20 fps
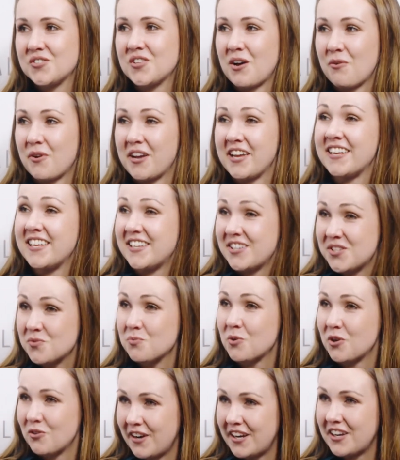so that way it is
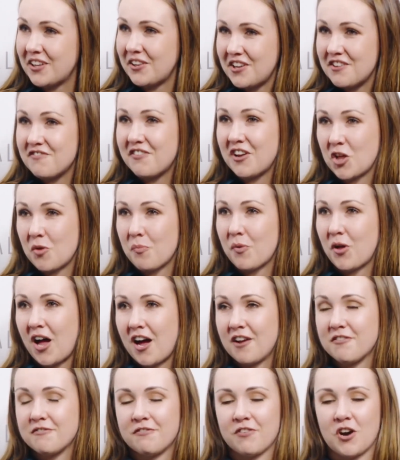more readily available
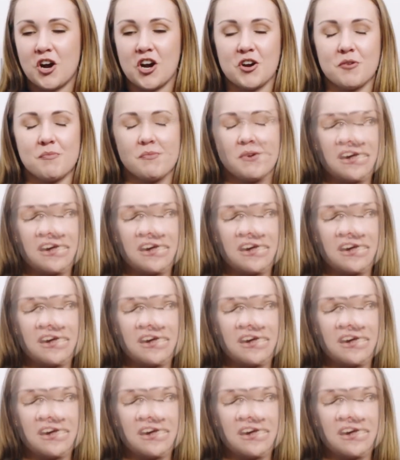on farm.